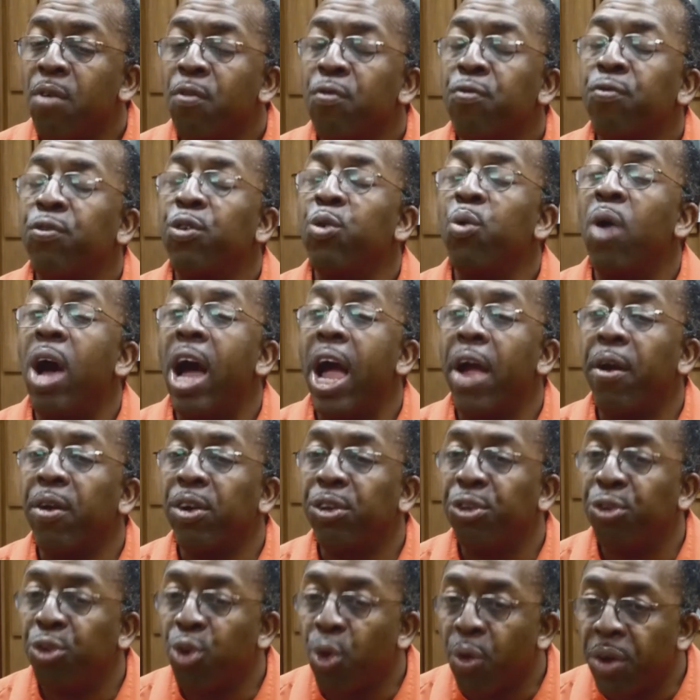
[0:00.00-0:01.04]
to hire a
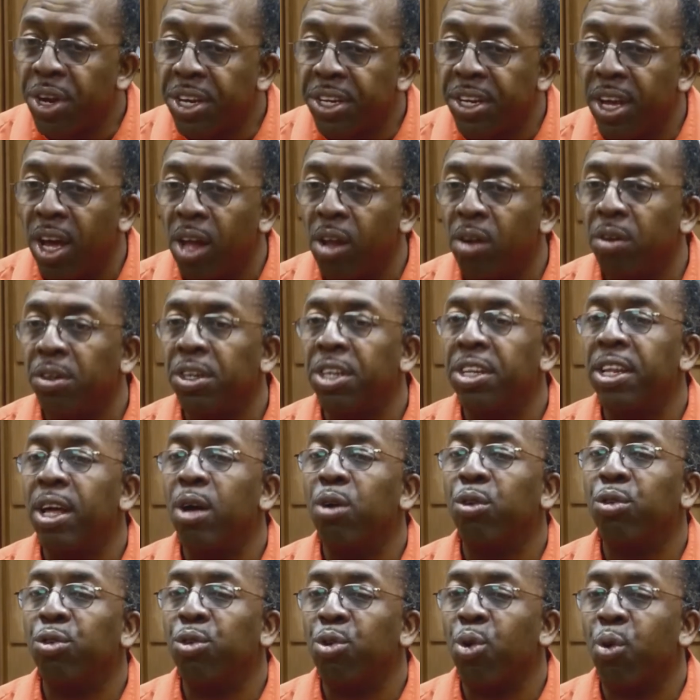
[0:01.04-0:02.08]
storyteller to
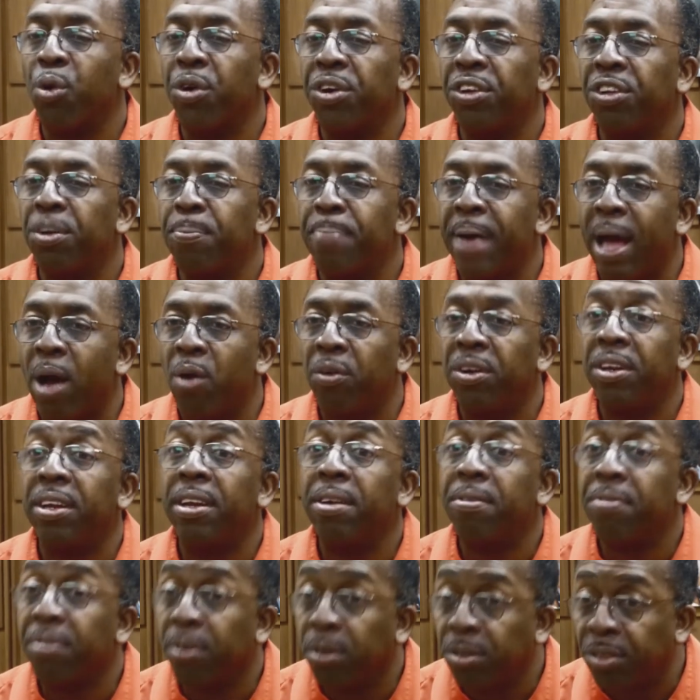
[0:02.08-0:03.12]
tell stories about
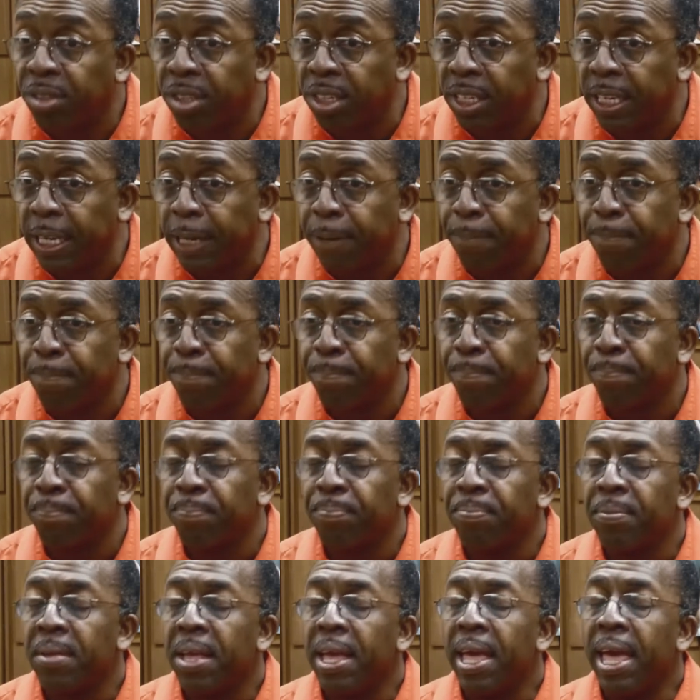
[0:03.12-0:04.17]
diversity.
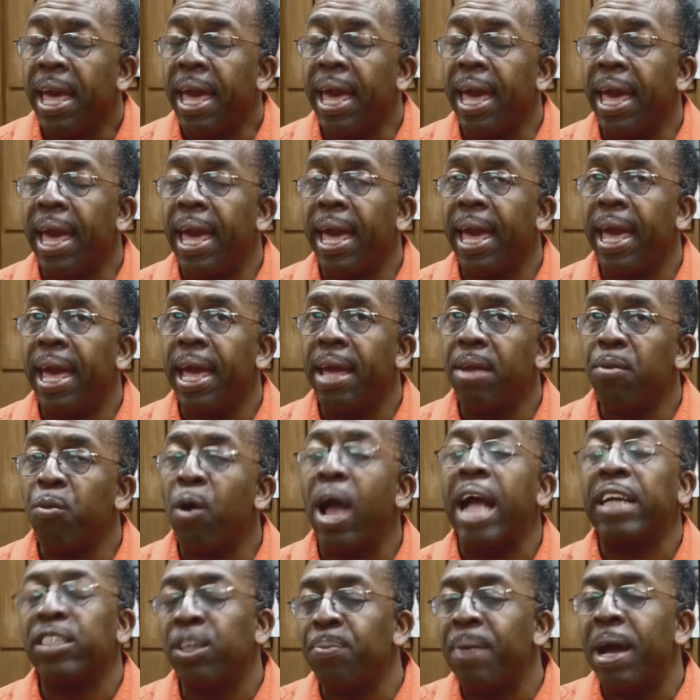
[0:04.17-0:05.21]
And
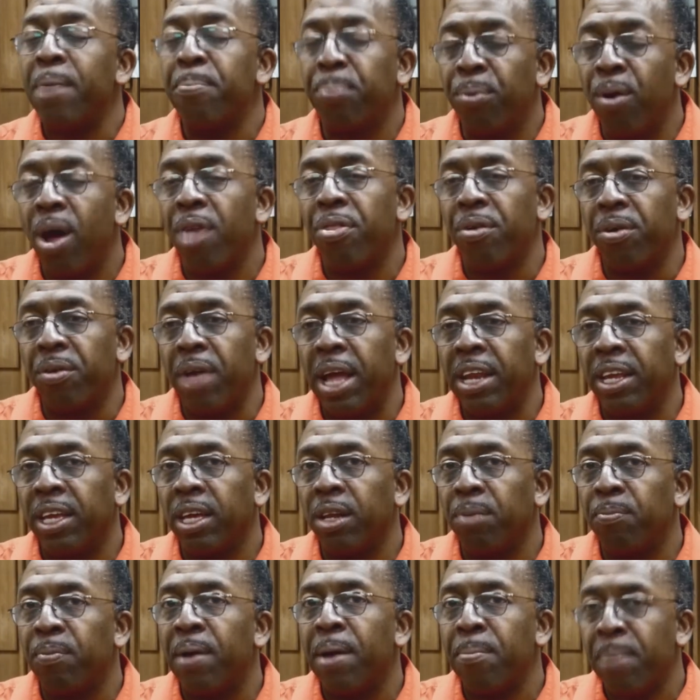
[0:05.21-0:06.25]
actually my brother, I didn't
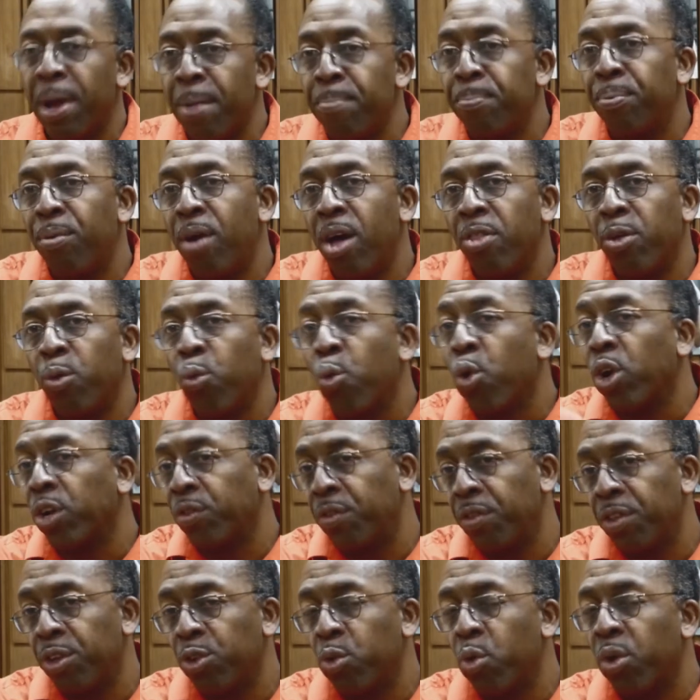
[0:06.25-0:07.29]
get it, my brother worked
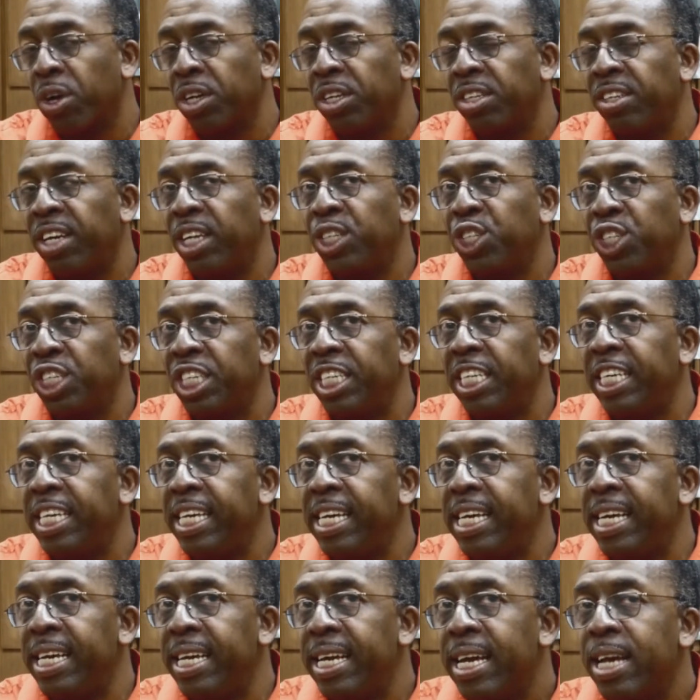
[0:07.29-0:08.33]
for this organization, and
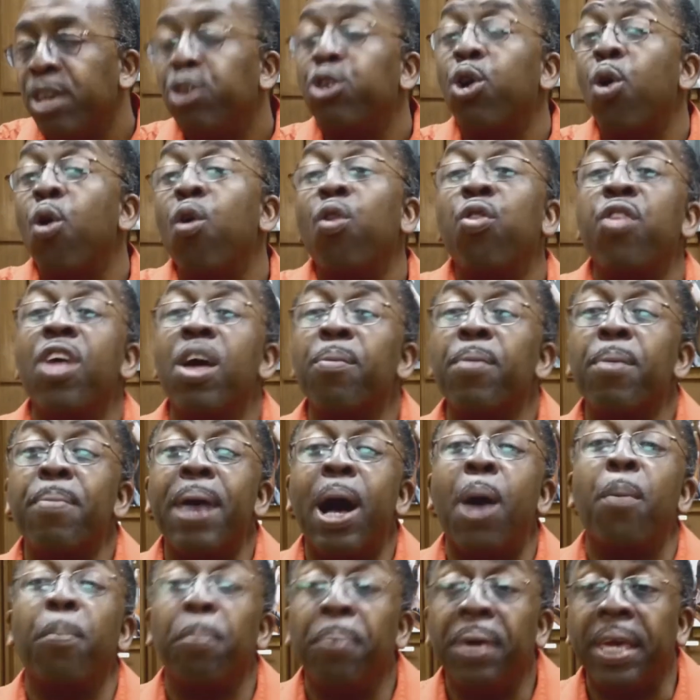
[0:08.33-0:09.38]
he told them
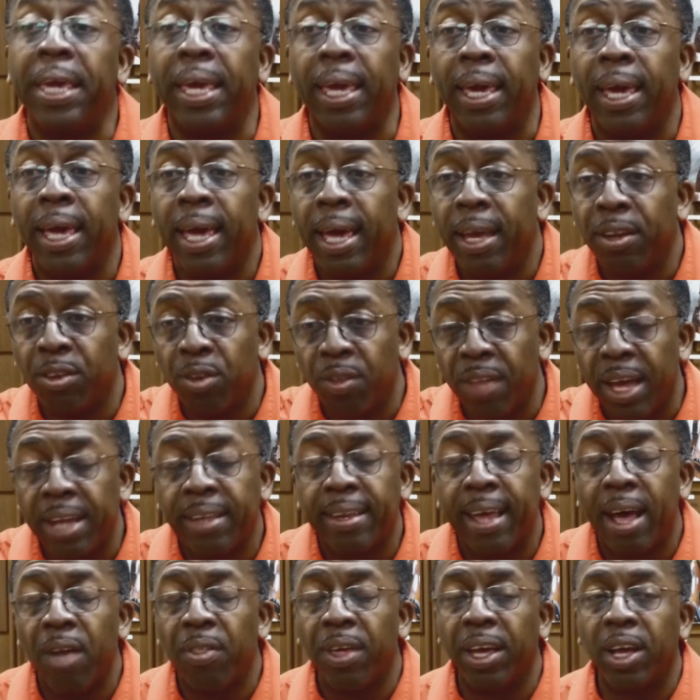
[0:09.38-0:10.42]
about me. And so that's
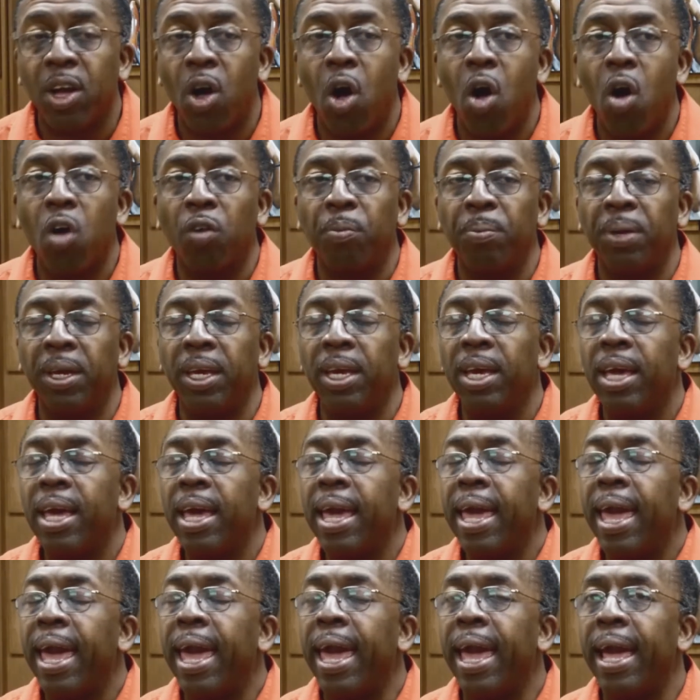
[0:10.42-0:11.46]
how they called me.
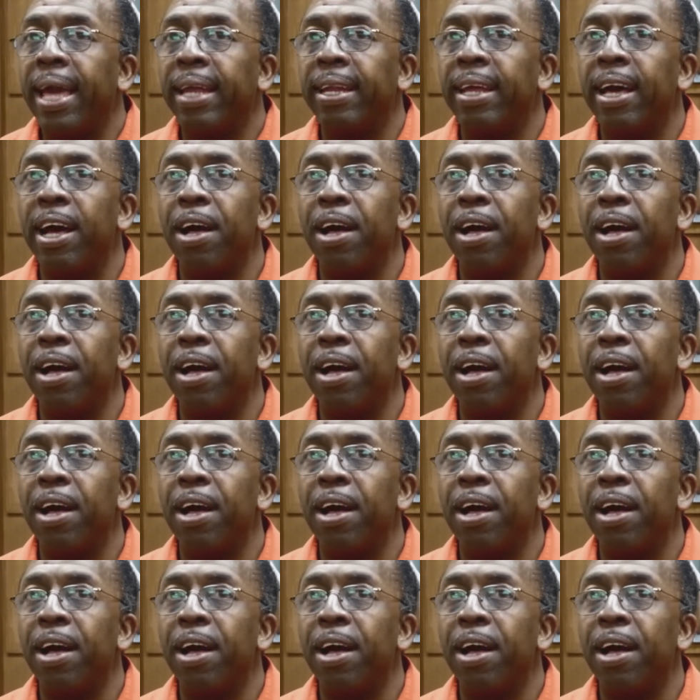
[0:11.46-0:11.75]
And